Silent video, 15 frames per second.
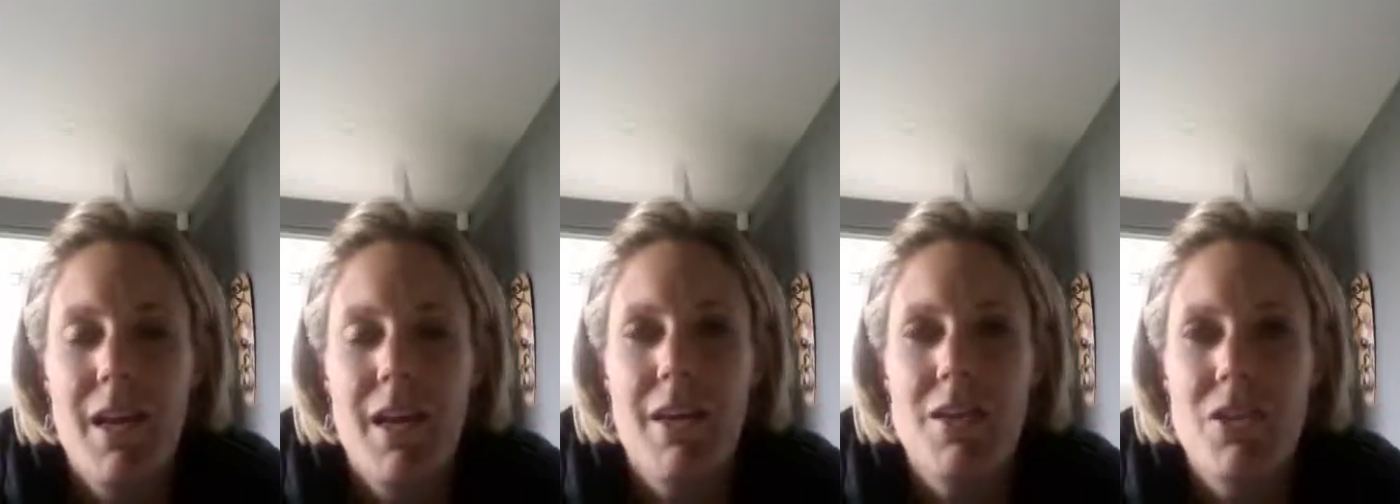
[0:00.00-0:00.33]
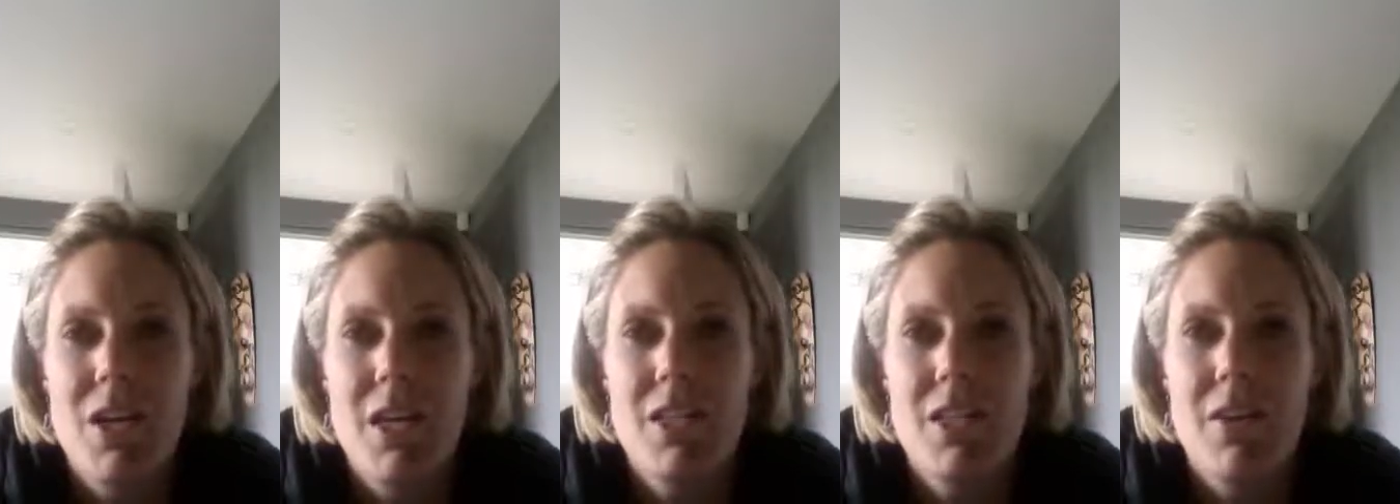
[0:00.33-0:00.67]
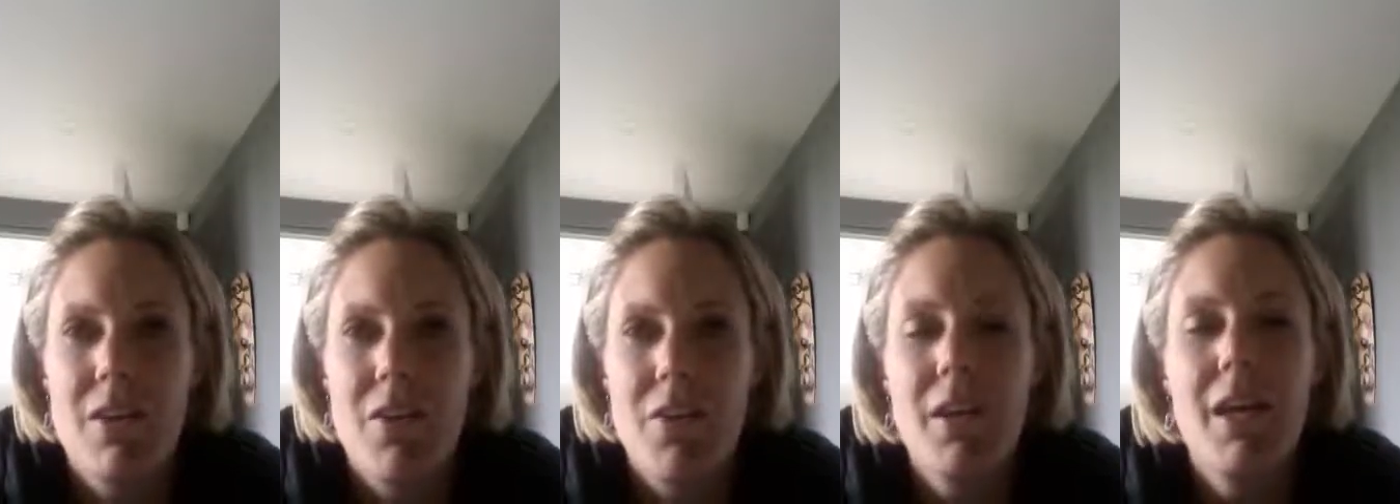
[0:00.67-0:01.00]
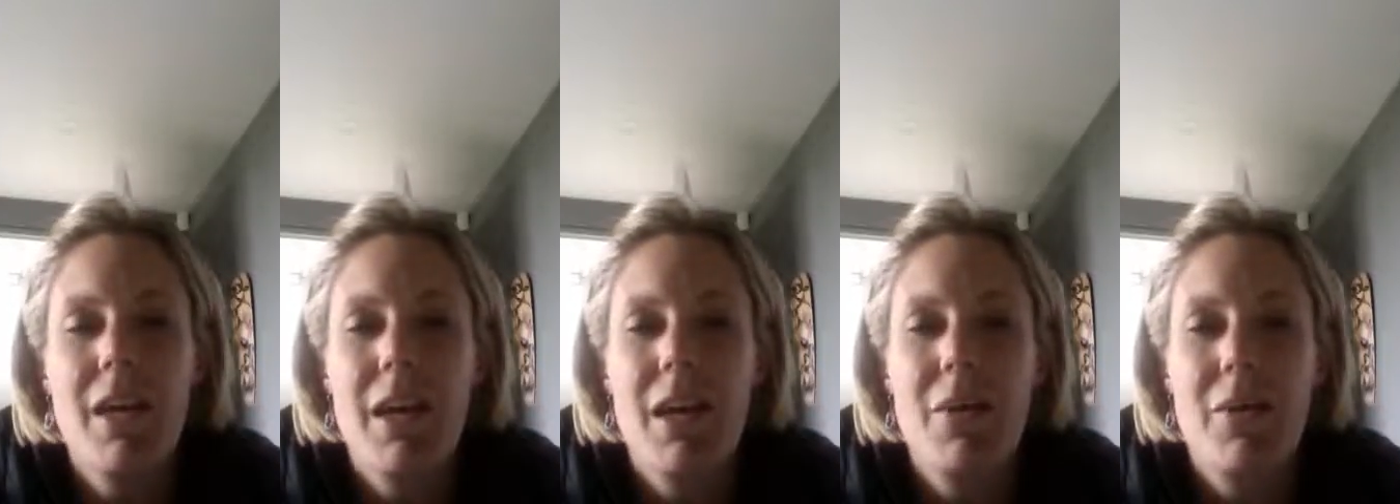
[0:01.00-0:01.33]
You're changing the
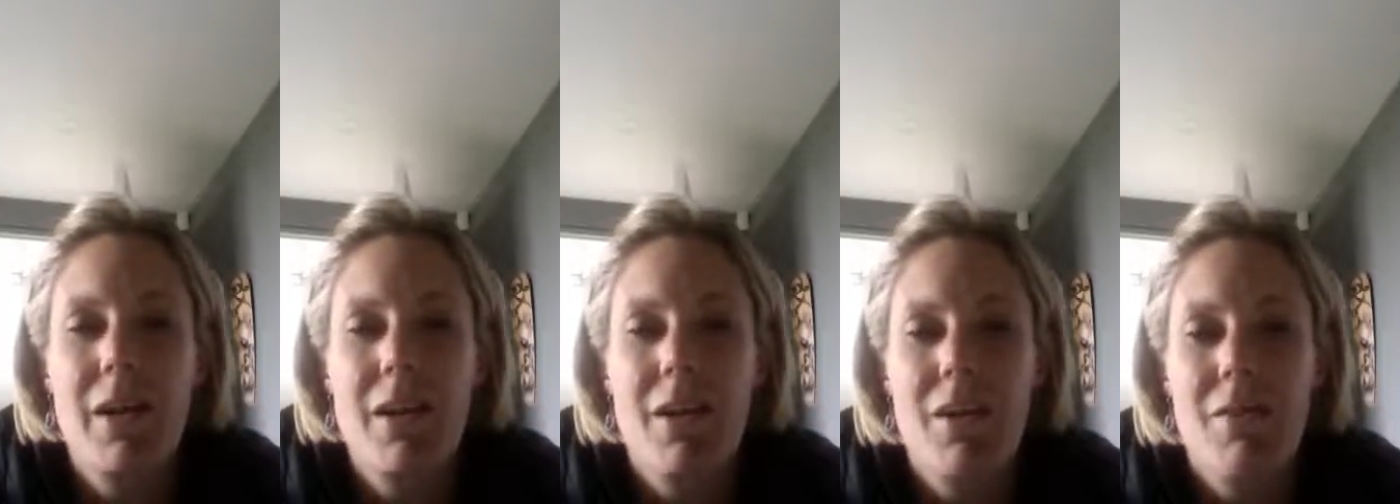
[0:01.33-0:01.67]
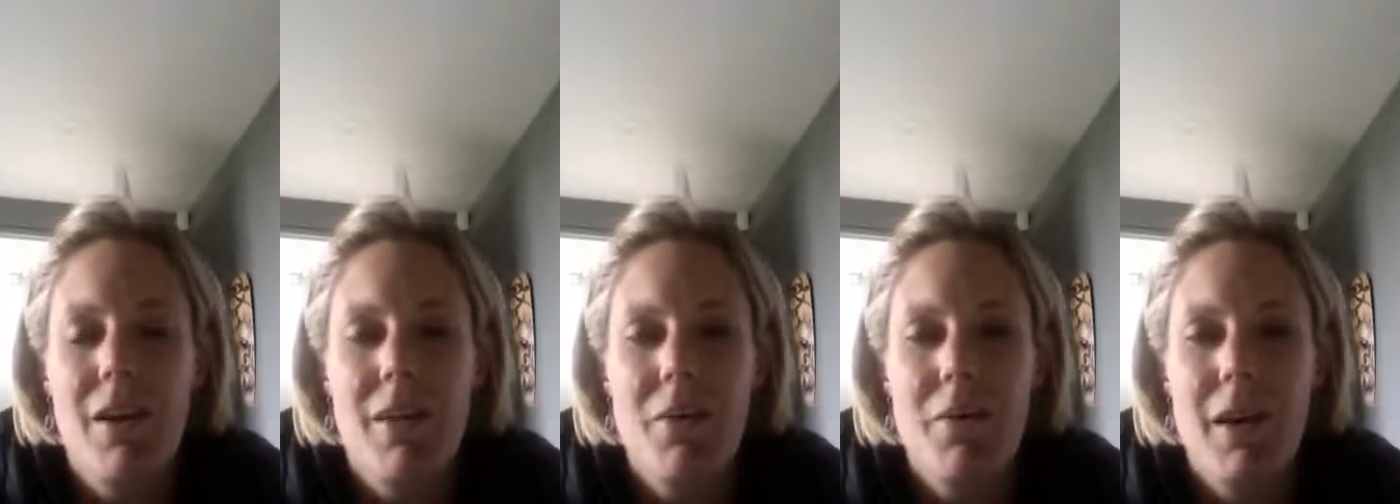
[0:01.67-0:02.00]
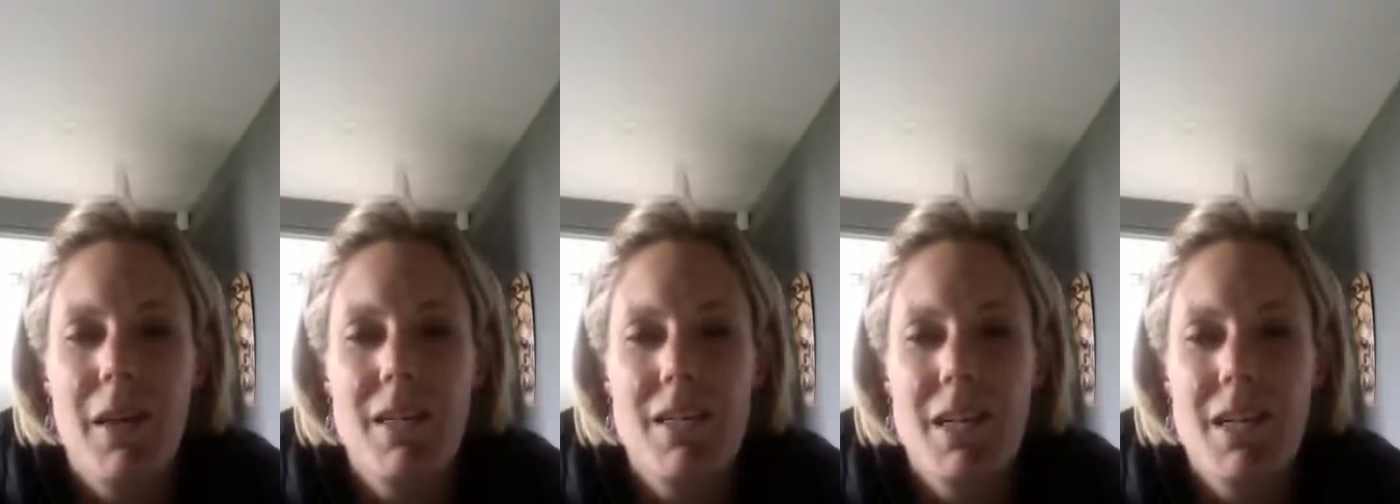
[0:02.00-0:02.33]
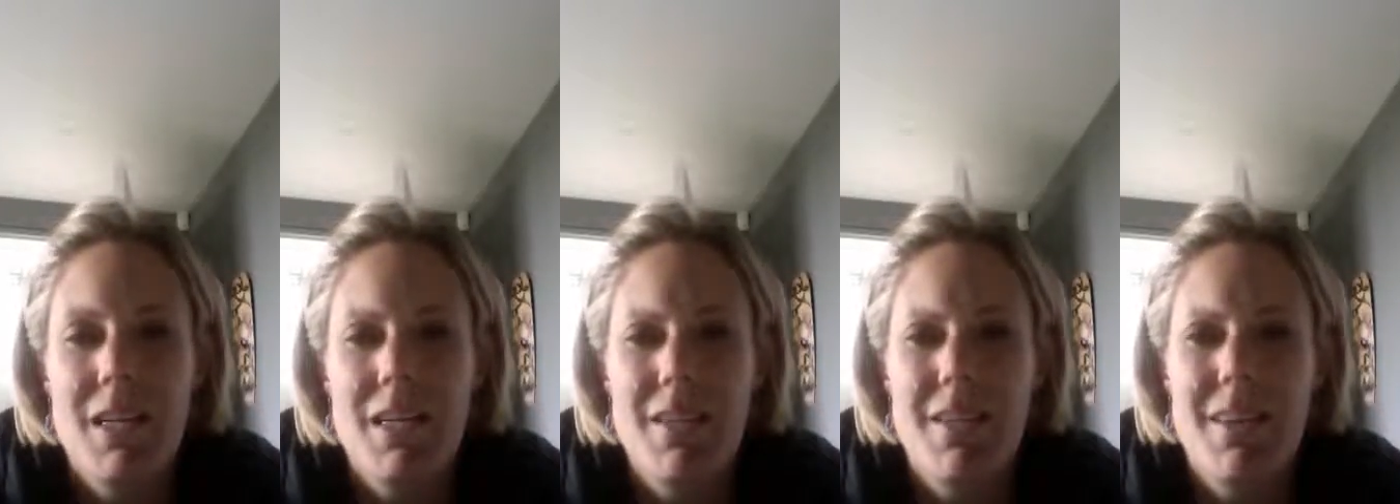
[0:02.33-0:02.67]
thinking around the way you
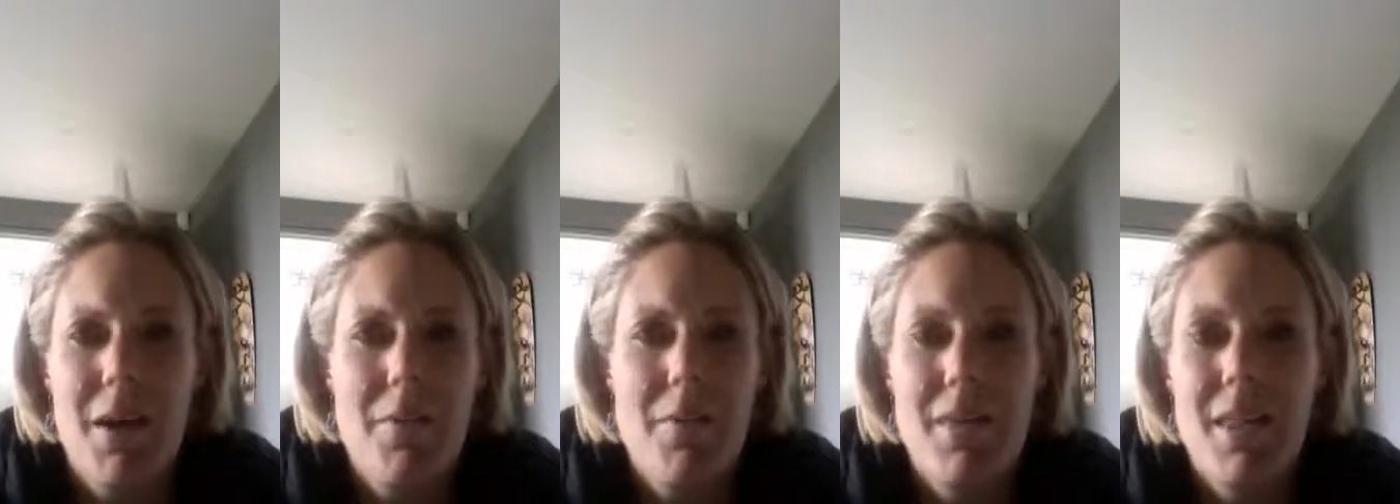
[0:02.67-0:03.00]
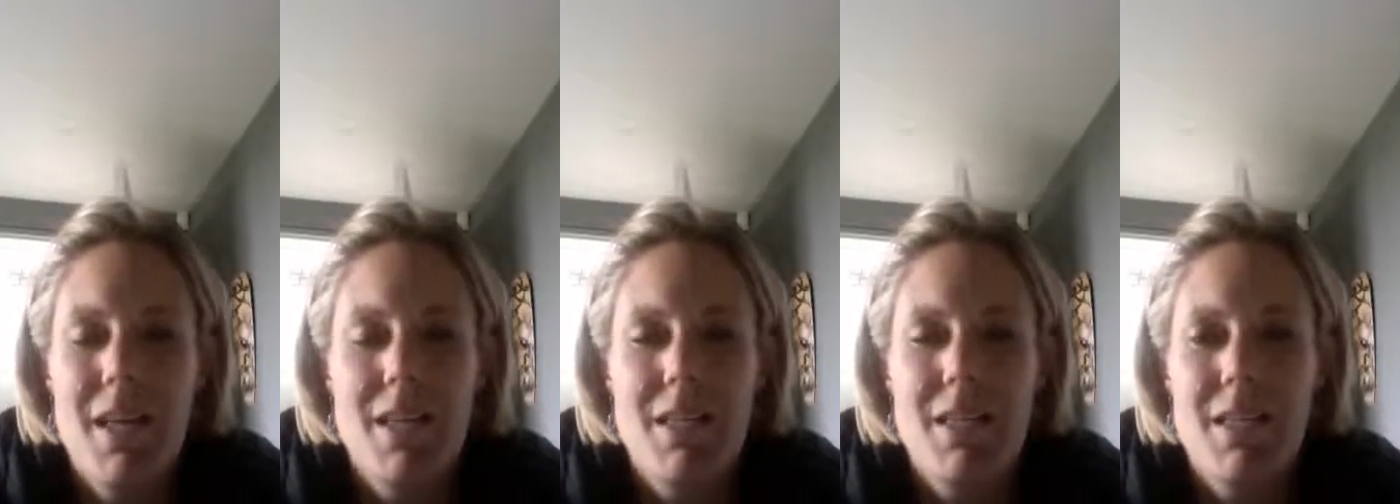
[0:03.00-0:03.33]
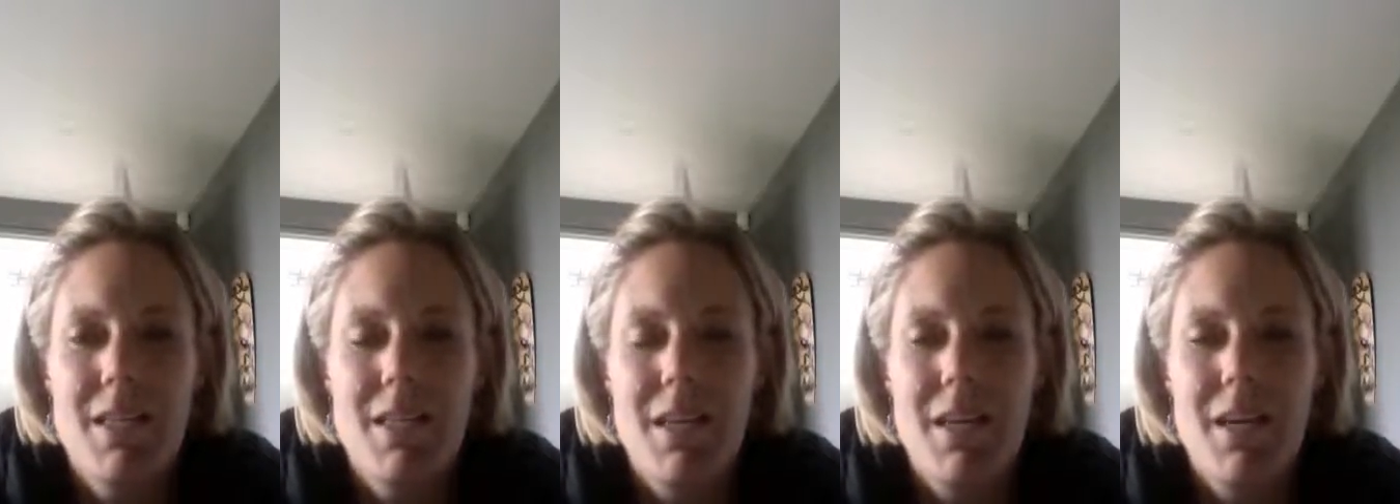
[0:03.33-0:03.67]
teach, and that's